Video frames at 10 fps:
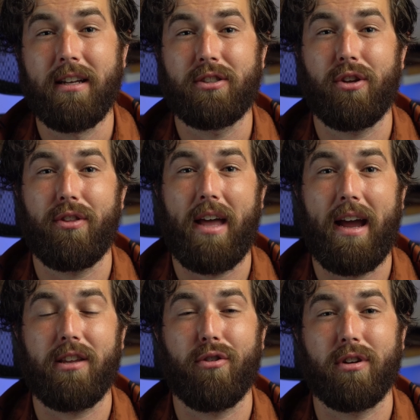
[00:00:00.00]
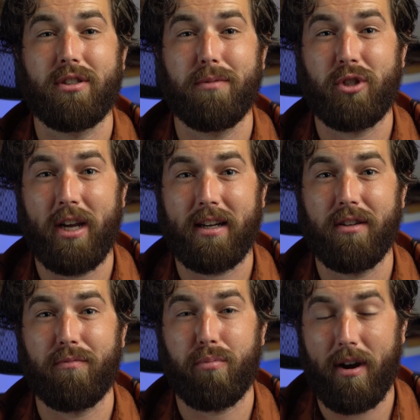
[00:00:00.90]
so that your
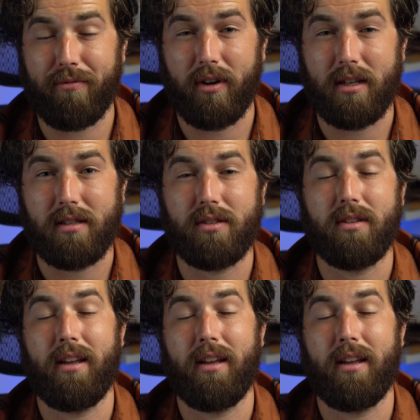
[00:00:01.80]
subjective preference,